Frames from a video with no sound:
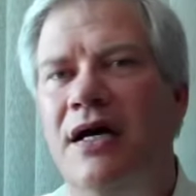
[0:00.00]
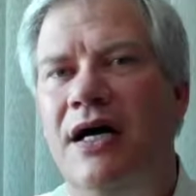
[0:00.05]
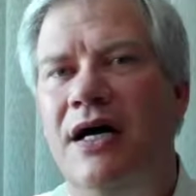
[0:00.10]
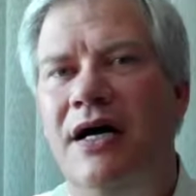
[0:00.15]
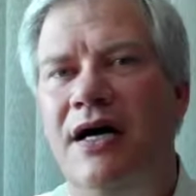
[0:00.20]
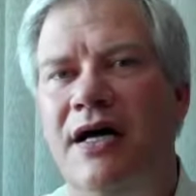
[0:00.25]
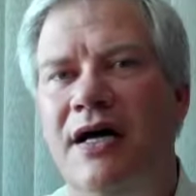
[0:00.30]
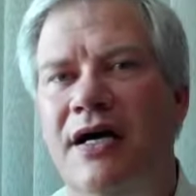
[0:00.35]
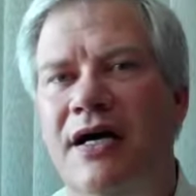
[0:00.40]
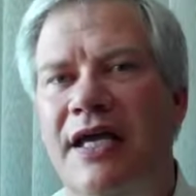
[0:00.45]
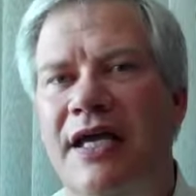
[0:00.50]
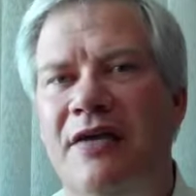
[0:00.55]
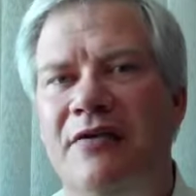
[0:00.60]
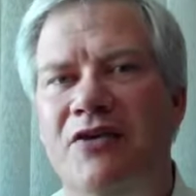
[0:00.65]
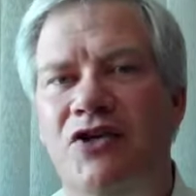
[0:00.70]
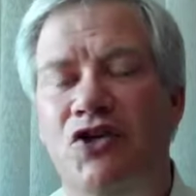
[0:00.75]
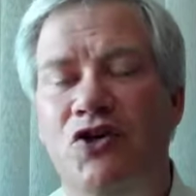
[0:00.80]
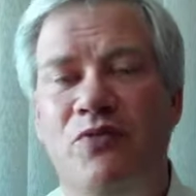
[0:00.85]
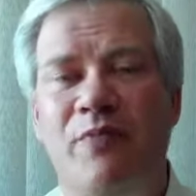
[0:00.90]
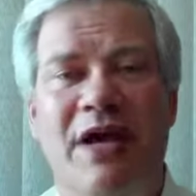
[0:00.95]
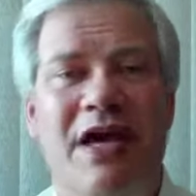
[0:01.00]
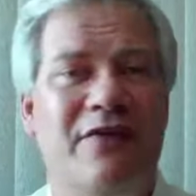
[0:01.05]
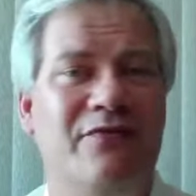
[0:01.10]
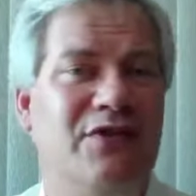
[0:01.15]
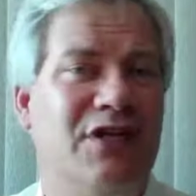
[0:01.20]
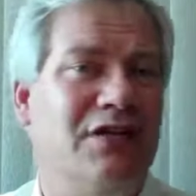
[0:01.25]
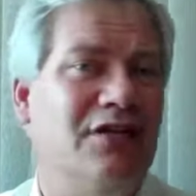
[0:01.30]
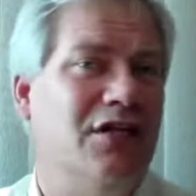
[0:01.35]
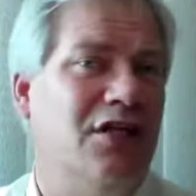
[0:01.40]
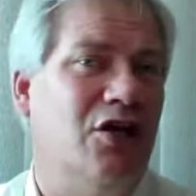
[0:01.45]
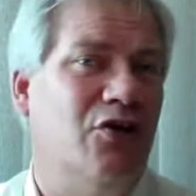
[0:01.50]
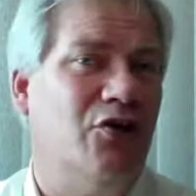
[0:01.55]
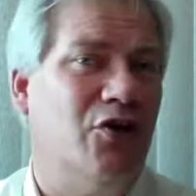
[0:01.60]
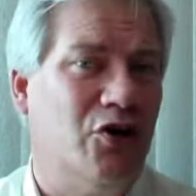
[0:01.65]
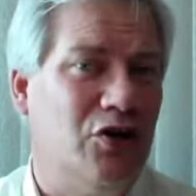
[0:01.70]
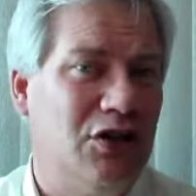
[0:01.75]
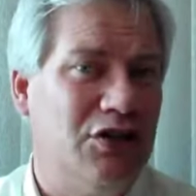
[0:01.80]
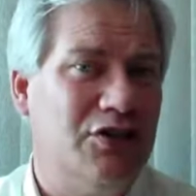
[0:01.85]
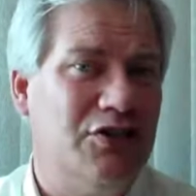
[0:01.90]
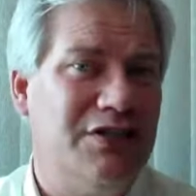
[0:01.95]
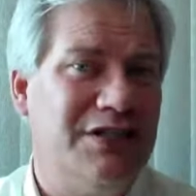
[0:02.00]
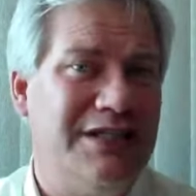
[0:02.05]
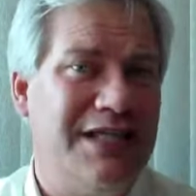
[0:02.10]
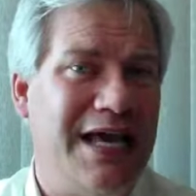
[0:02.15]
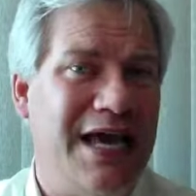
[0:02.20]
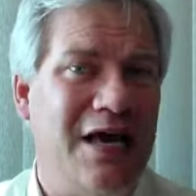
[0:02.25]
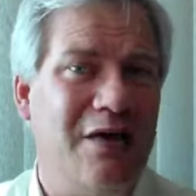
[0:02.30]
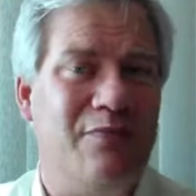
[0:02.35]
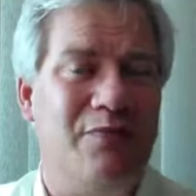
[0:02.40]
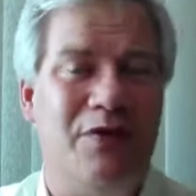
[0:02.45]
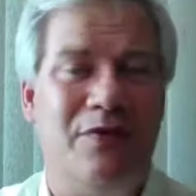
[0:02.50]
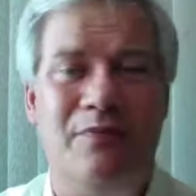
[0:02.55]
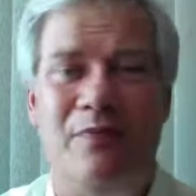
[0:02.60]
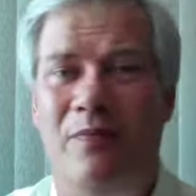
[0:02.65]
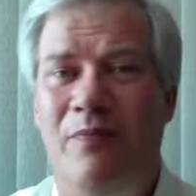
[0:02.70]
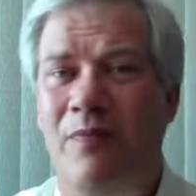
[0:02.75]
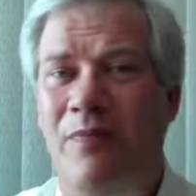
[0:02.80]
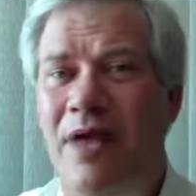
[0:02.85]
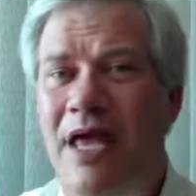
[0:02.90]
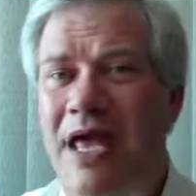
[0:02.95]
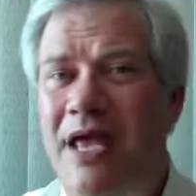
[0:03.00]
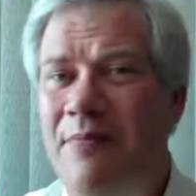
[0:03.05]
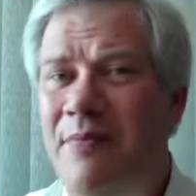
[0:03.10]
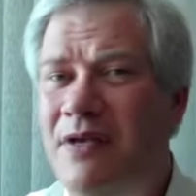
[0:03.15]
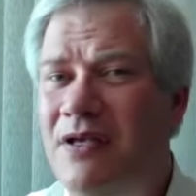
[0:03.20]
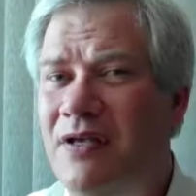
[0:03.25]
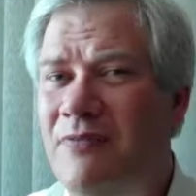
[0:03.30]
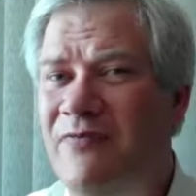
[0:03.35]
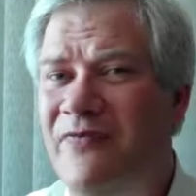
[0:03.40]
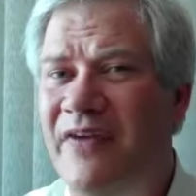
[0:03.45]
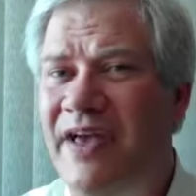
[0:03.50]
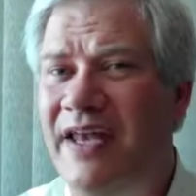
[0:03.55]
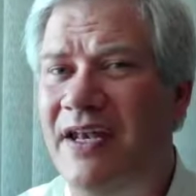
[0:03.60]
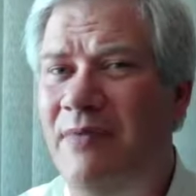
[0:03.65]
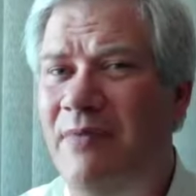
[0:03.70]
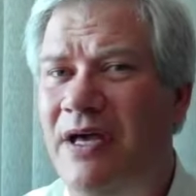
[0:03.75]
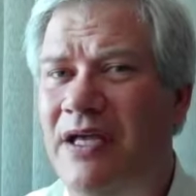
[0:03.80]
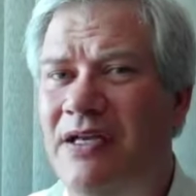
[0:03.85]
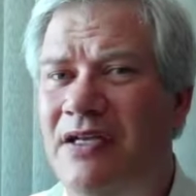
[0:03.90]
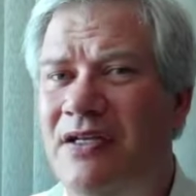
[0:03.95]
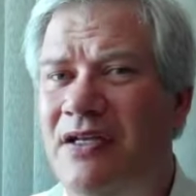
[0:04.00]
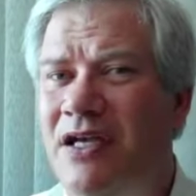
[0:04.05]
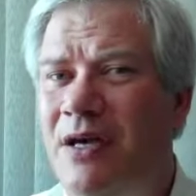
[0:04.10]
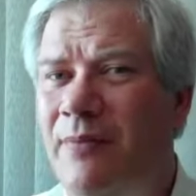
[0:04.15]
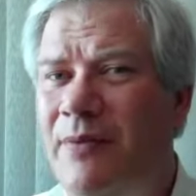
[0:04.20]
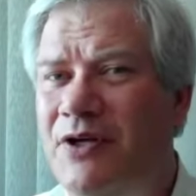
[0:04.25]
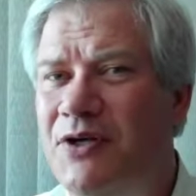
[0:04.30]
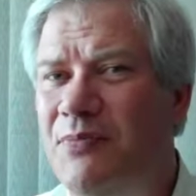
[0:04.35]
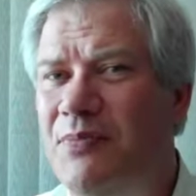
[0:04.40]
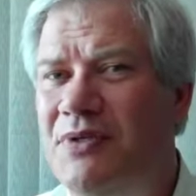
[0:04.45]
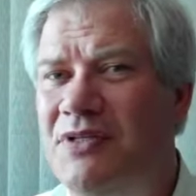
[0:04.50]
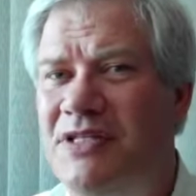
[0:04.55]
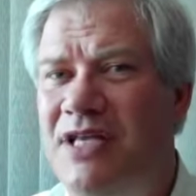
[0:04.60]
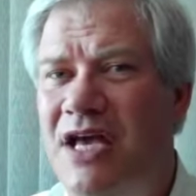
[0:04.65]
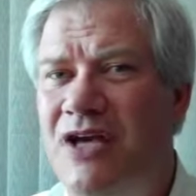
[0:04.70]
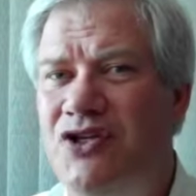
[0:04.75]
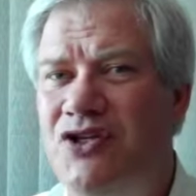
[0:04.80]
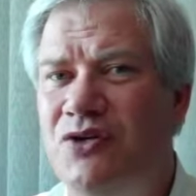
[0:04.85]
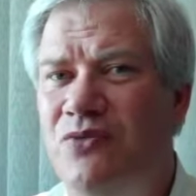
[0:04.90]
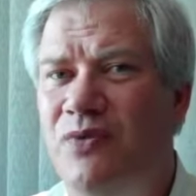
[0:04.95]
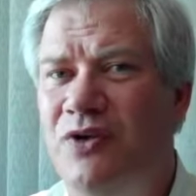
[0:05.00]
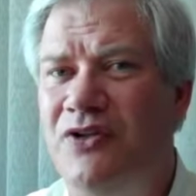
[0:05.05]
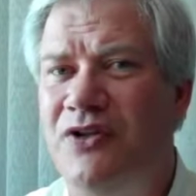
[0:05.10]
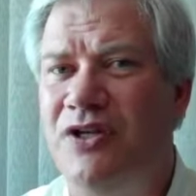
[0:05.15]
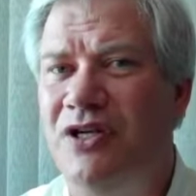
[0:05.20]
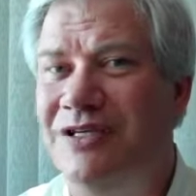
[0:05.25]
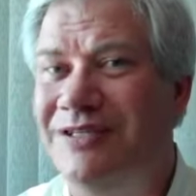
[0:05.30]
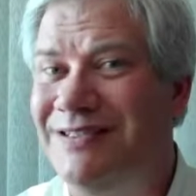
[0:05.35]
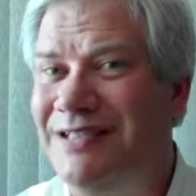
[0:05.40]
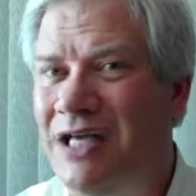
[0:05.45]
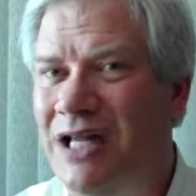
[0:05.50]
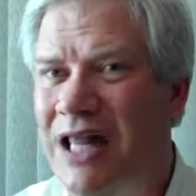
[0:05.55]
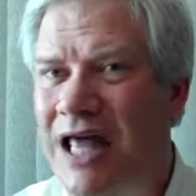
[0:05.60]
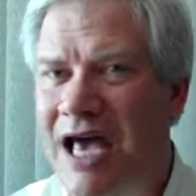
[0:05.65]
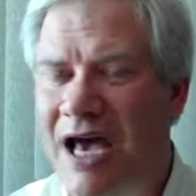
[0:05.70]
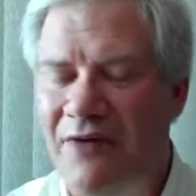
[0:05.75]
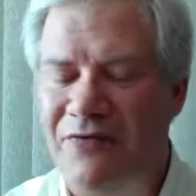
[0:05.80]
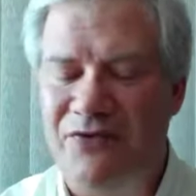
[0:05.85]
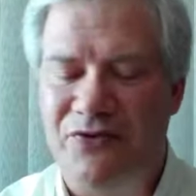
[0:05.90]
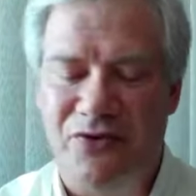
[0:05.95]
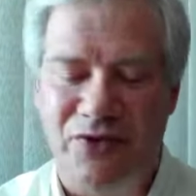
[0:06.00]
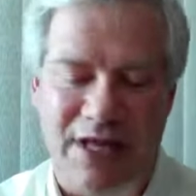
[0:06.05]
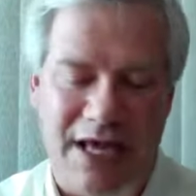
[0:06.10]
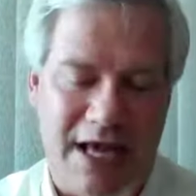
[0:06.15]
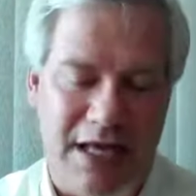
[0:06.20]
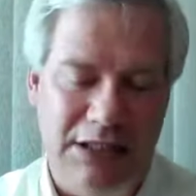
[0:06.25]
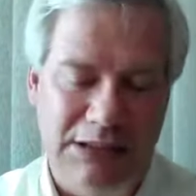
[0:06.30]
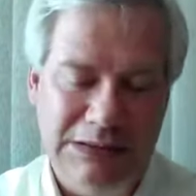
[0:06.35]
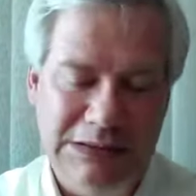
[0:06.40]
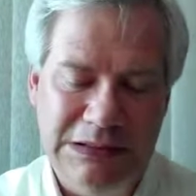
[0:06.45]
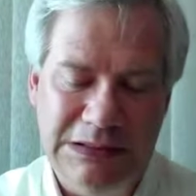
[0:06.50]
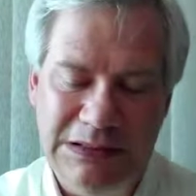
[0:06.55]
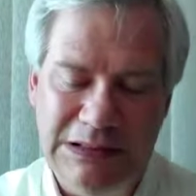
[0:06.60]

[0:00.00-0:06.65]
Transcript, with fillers: Uh, it, you may have done the loan earlier than that, but maybe Fannie Mae didn't come into possession with it until after that.